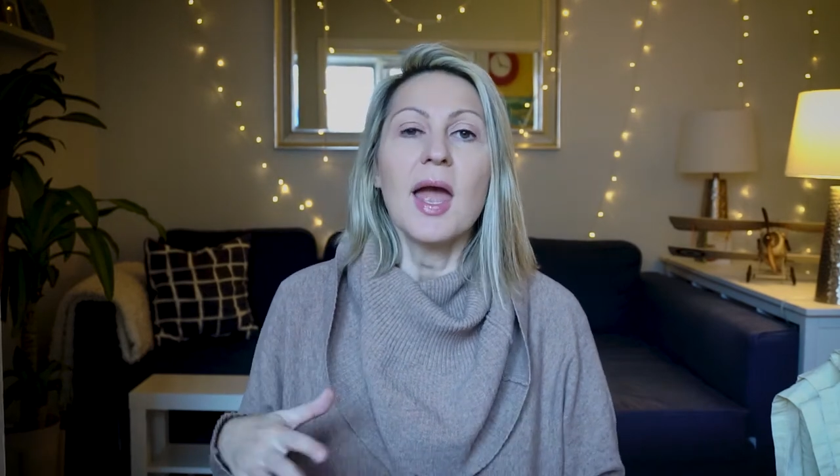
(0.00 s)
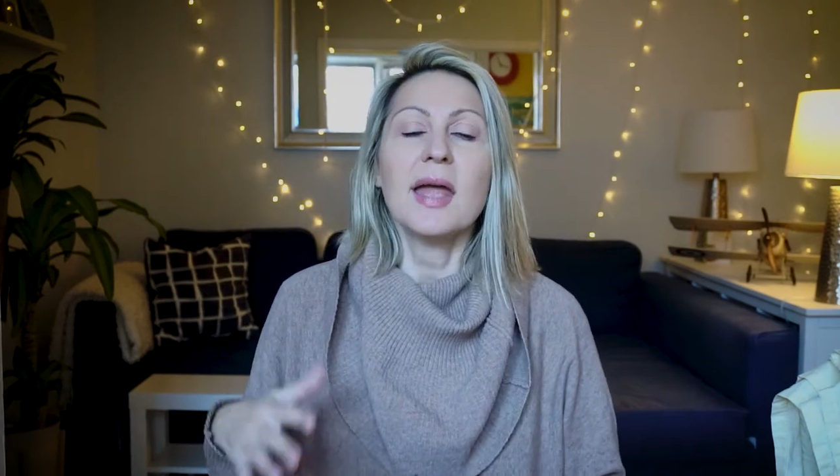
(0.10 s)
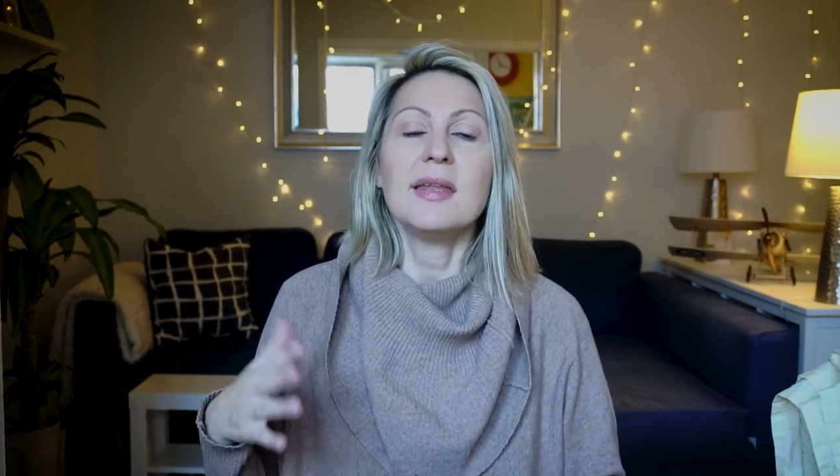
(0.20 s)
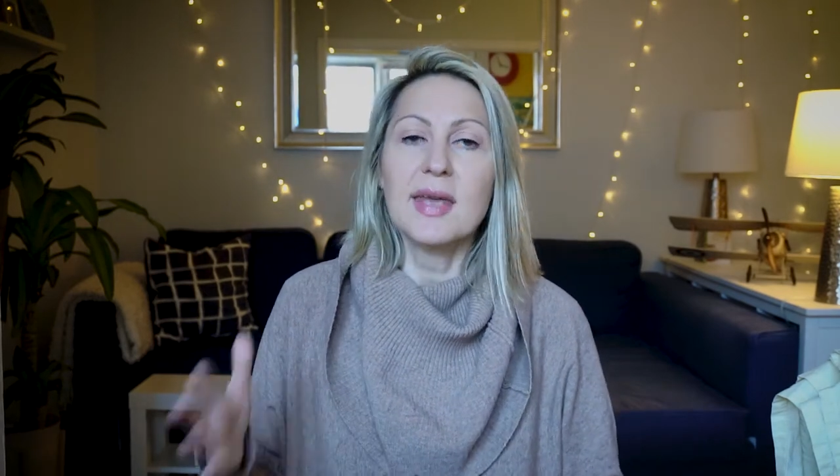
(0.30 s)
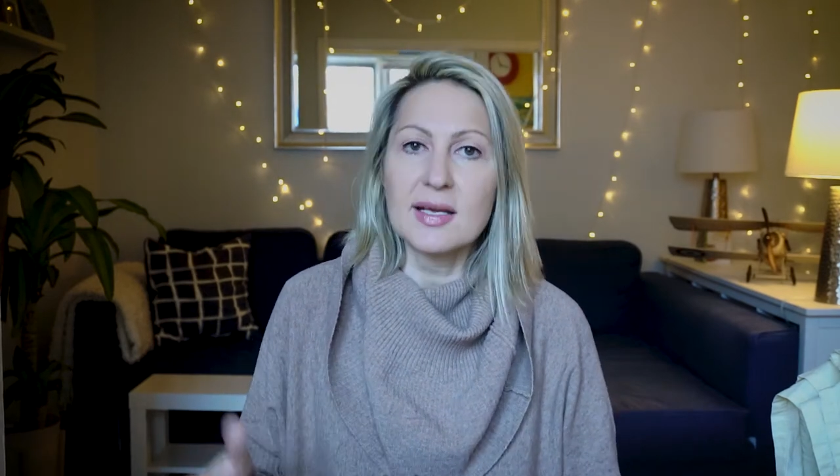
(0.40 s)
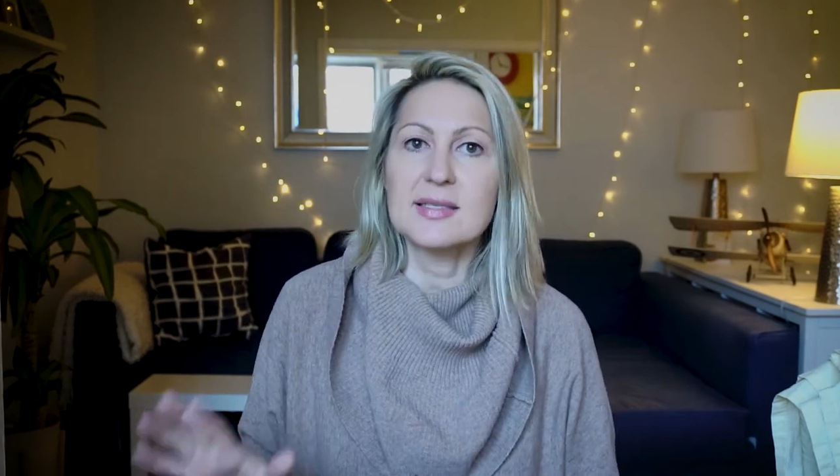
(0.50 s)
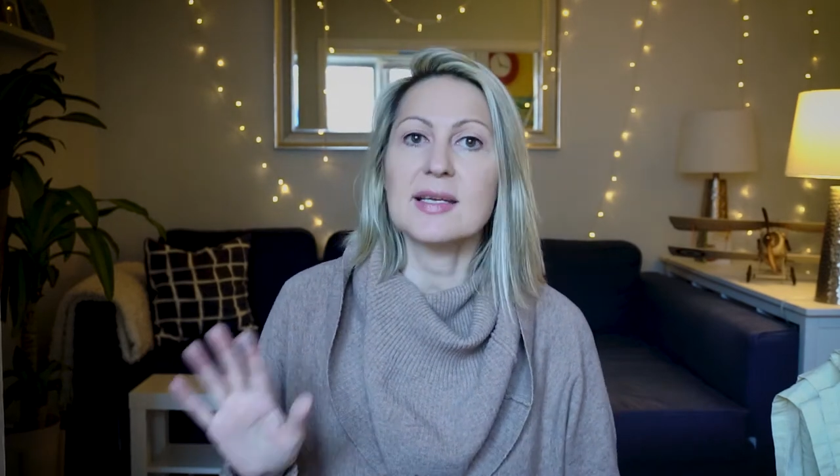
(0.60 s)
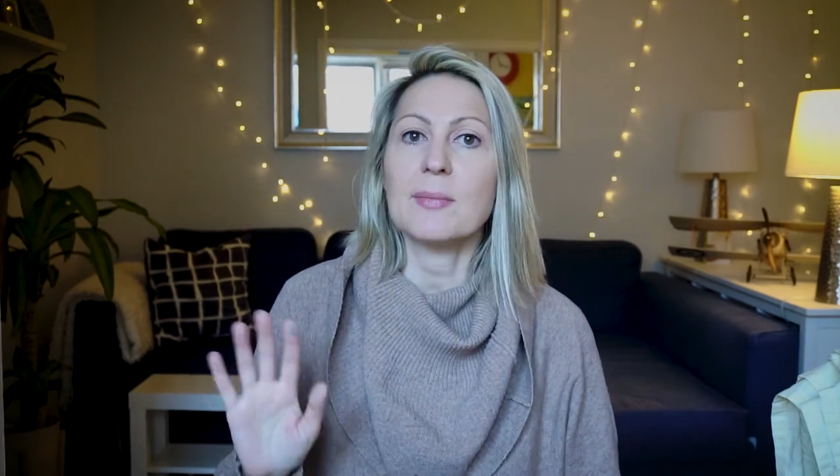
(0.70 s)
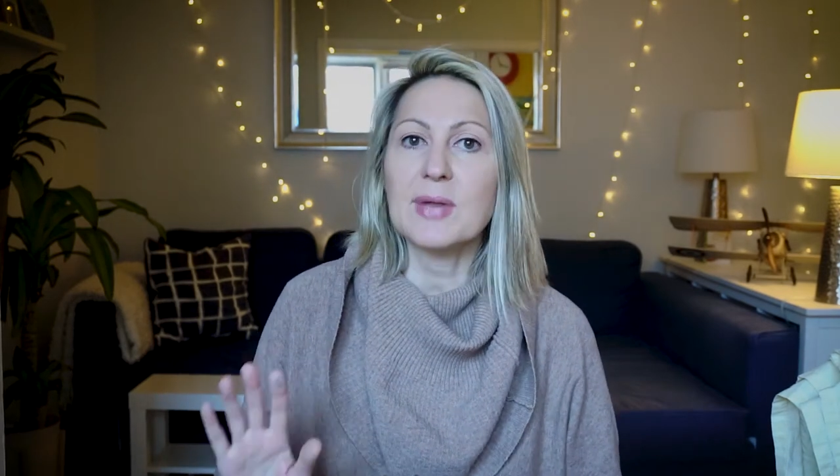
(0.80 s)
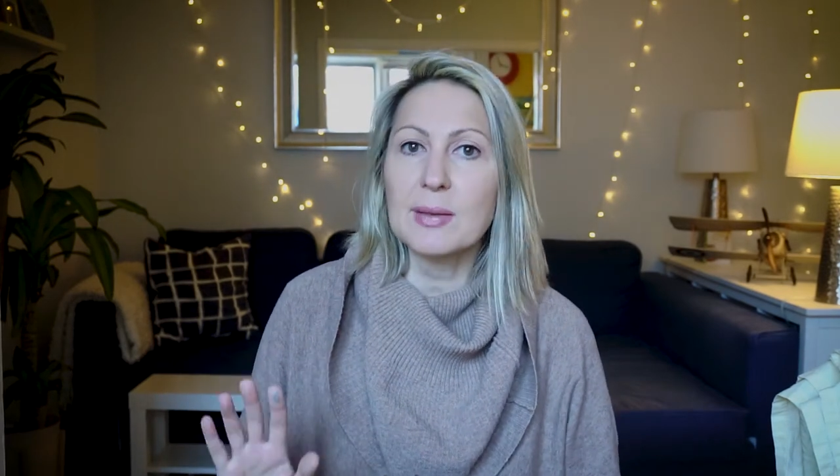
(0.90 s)
And yes,
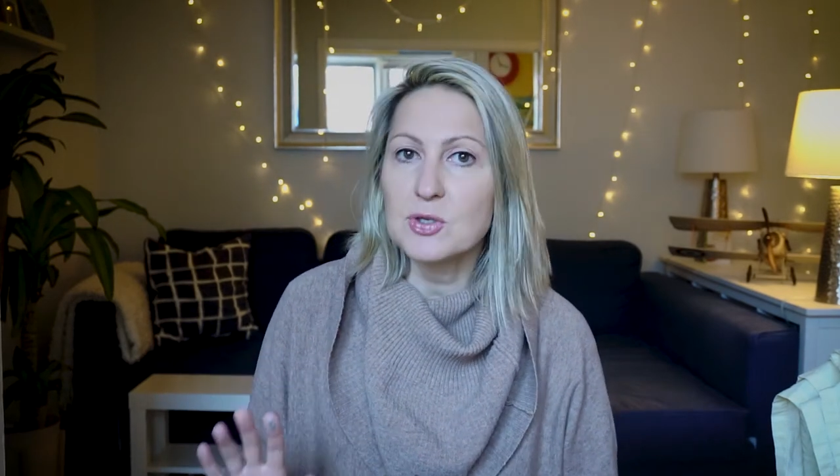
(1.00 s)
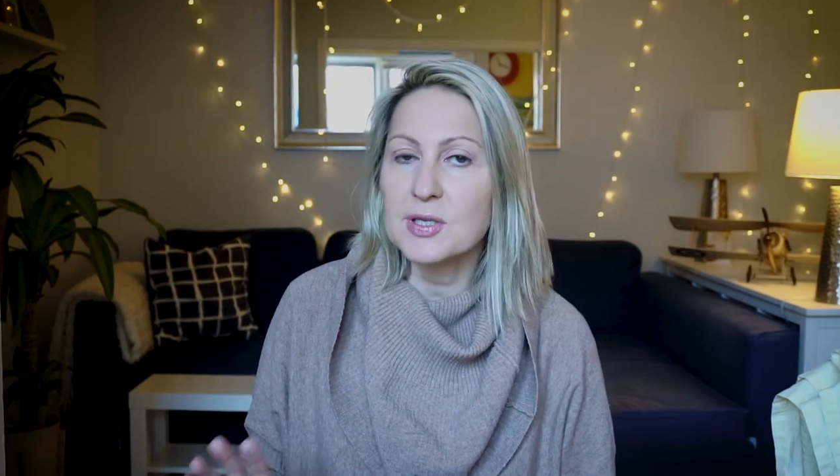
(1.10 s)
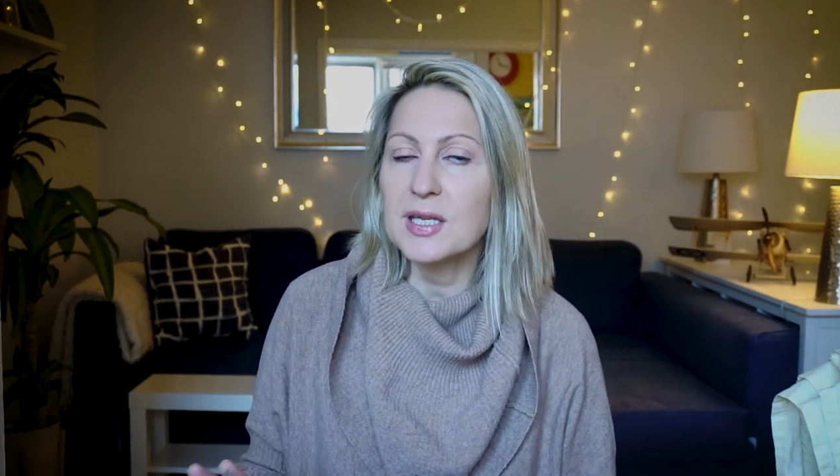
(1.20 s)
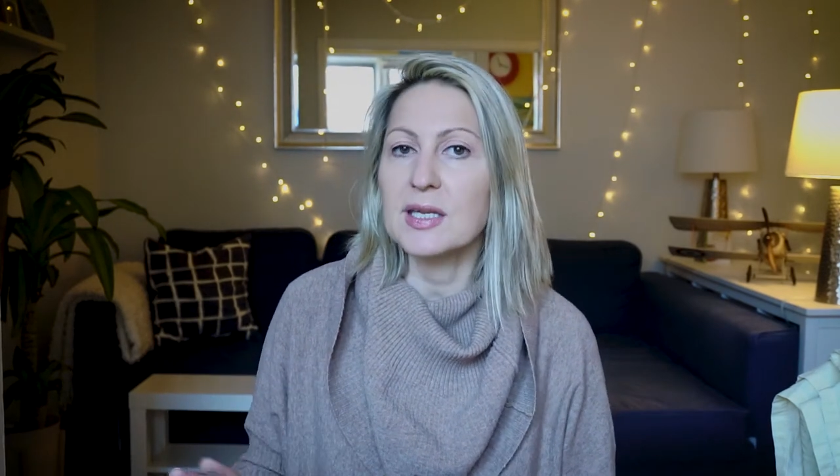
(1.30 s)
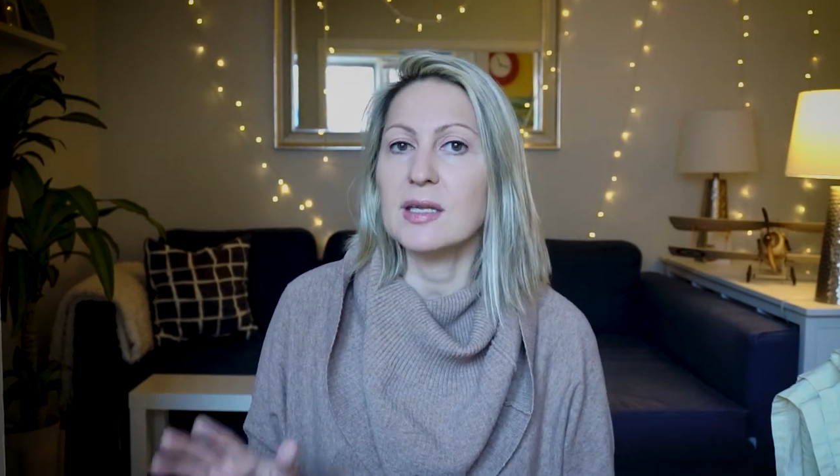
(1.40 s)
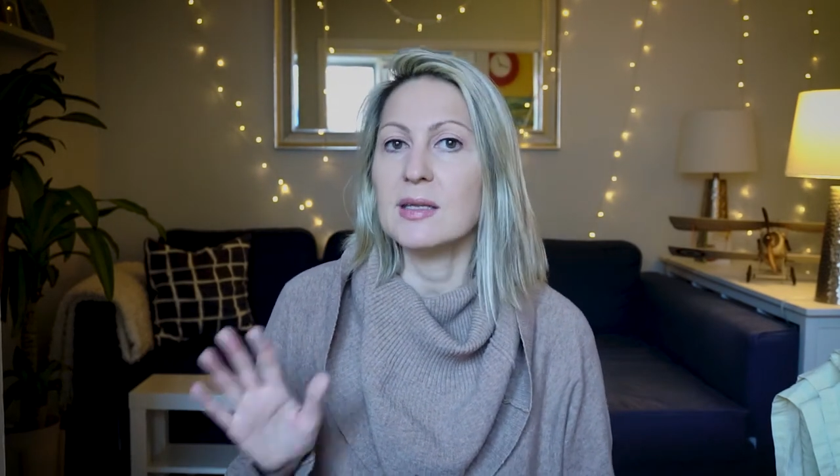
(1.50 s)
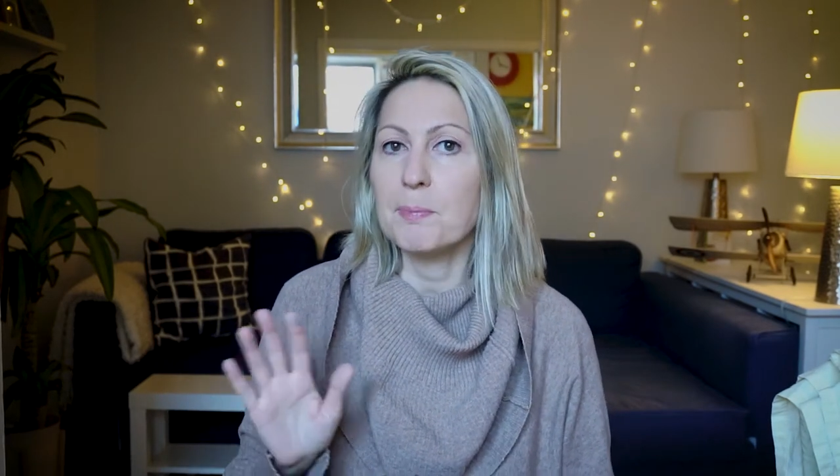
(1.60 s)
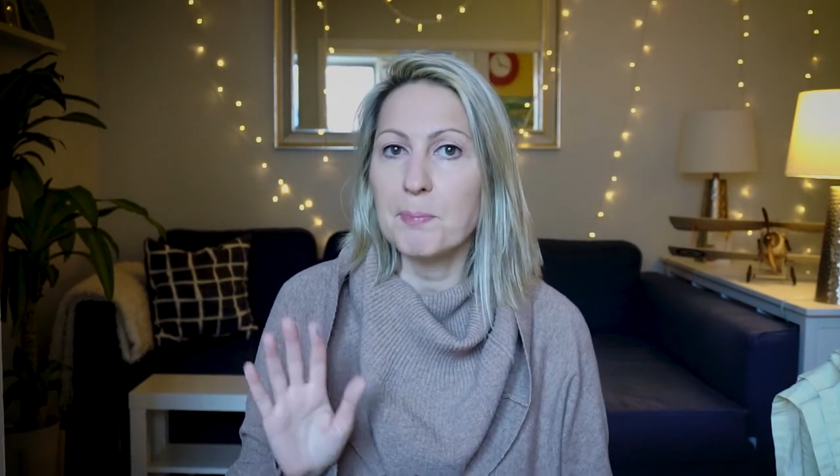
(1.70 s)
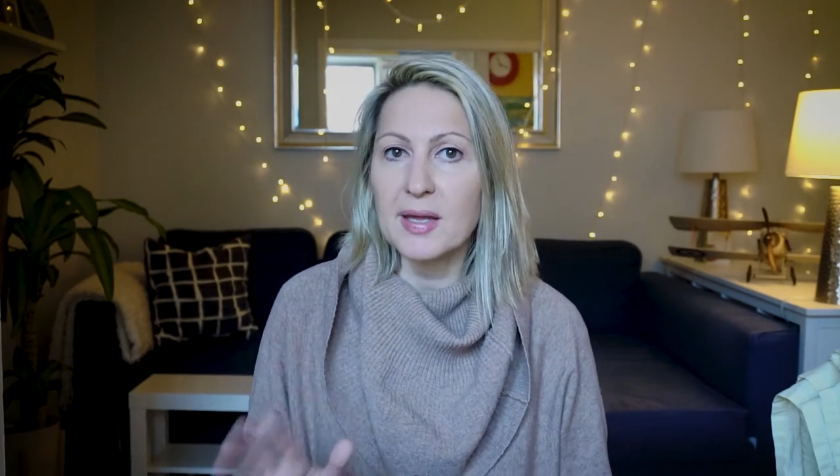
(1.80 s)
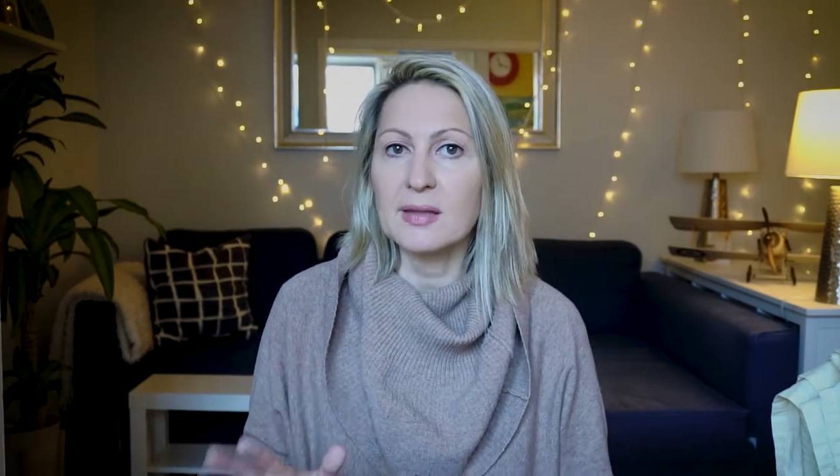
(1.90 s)
sometimes you need it
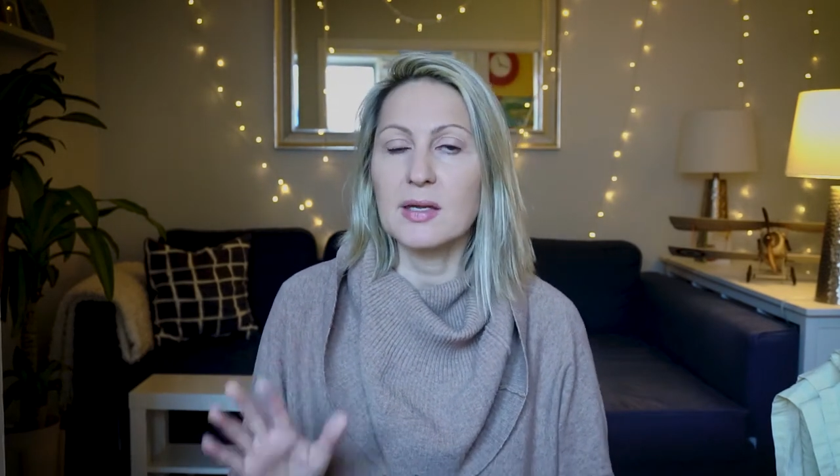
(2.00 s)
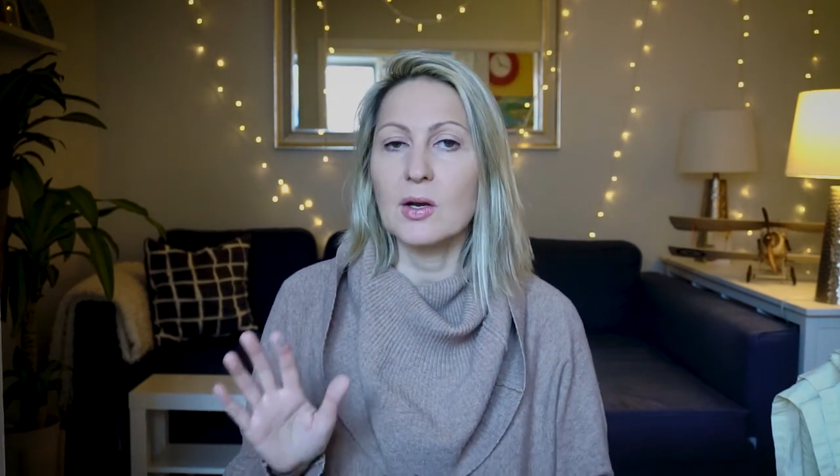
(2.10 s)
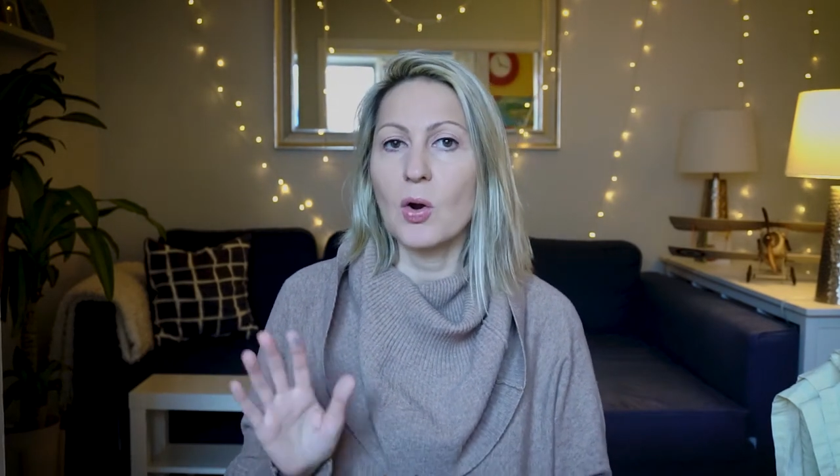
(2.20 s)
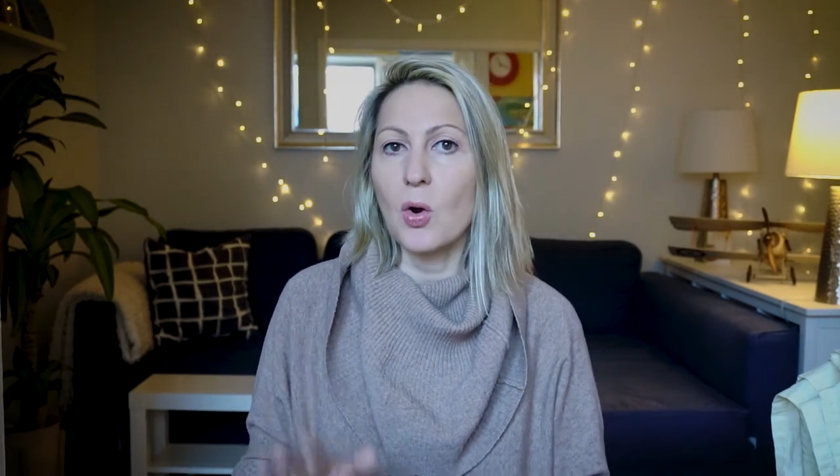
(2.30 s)
depending